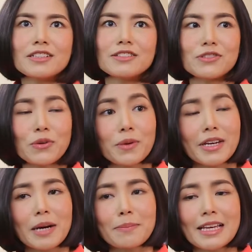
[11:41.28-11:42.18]
So
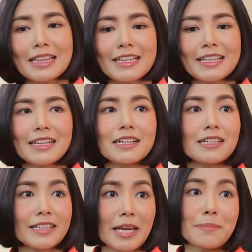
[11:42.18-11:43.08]
we are mainly
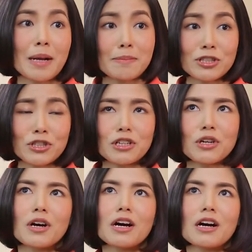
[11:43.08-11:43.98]
a game publisher
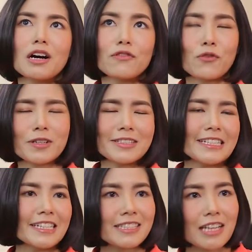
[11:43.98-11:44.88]

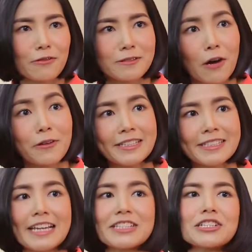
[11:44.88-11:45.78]
focusing in
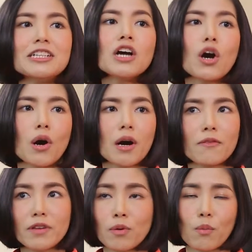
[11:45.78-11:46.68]
Southeast Asia.
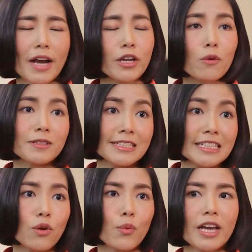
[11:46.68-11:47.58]
We provide
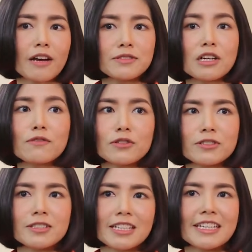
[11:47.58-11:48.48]
hosting. We have
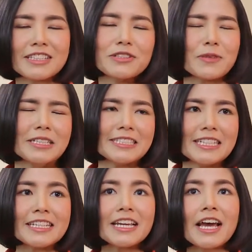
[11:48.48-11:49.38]
servers in the
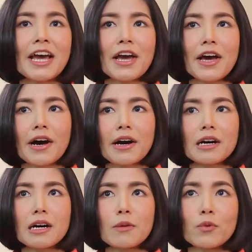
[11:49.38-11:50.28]
region.
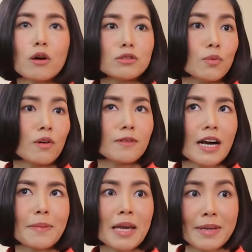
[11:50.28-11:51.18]
We also
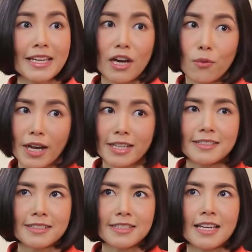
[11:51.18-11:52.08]
provide payment
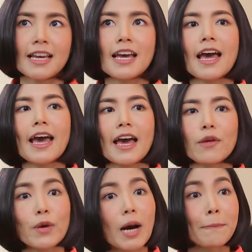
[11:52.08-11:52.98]
gateways,
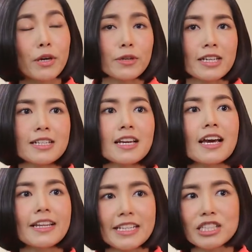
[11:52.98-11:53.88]
and we are building
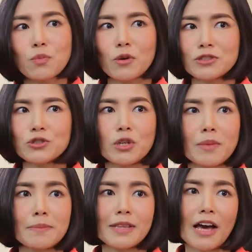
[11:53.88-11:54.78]
an esports tournament